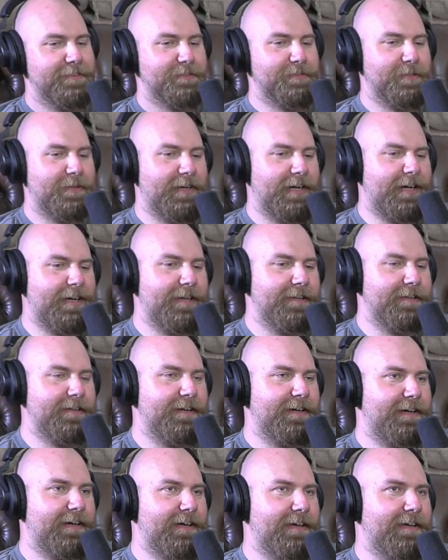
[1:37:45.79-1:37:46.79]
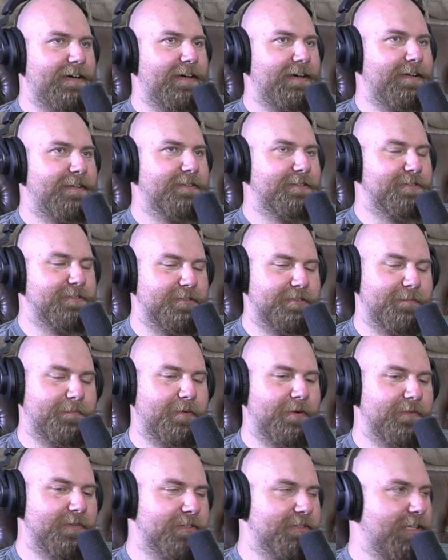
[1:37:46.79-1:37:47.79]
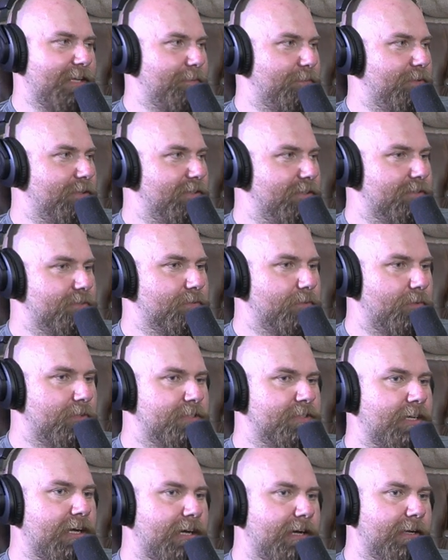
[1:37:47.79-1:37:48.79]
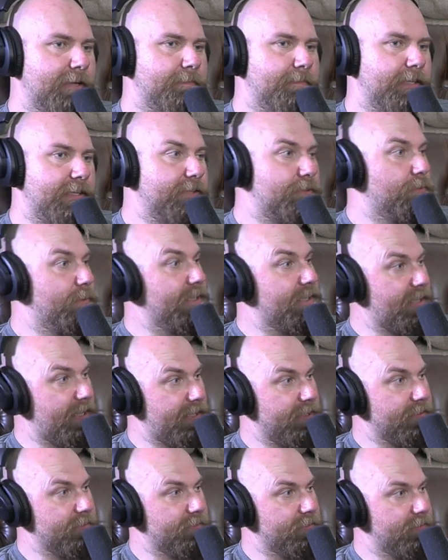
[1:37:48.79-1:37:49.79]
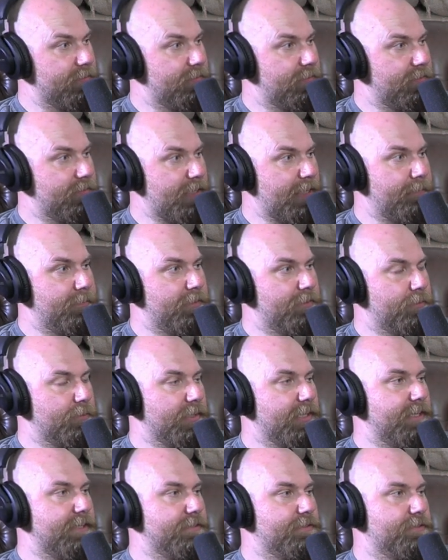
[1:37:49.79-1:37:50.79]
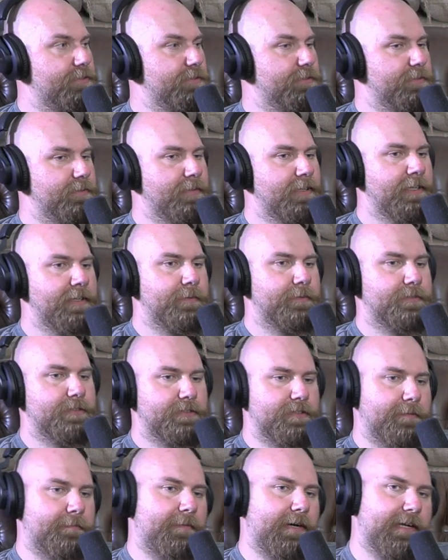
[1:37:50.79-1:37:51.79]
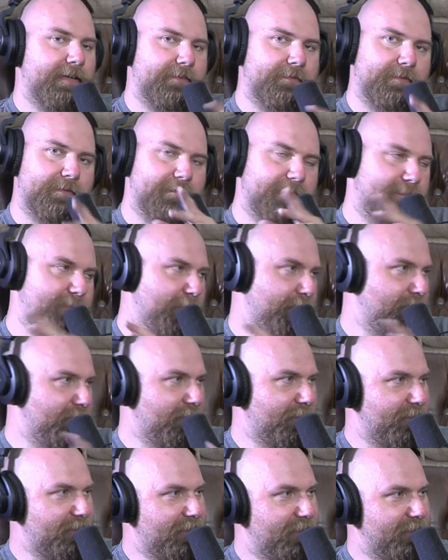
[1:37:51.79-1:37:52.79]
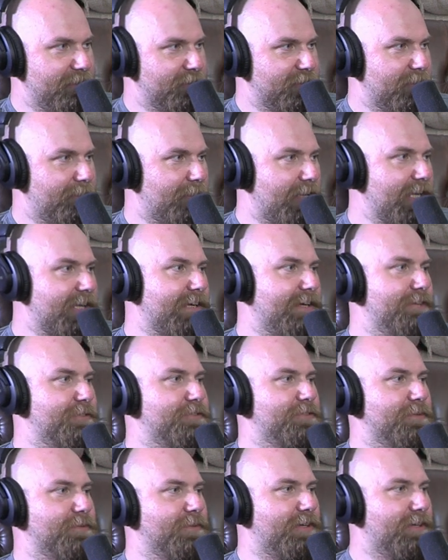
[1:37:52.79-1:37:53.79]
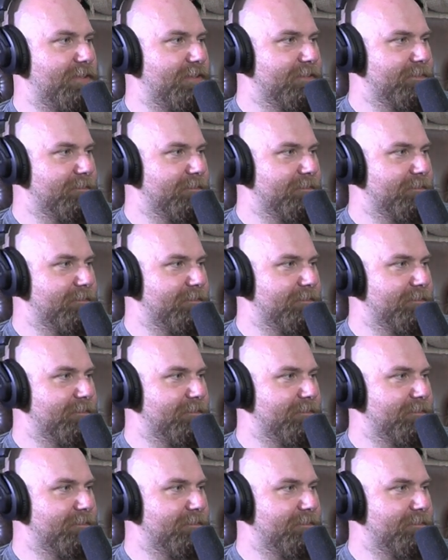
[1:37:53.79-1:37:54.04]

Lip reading: So I had, because it's a perfect example of this. One time at Twin Cakes, this happened at Twin Cakes 2, which is a mic for people who don't know. This is a mic I used to run.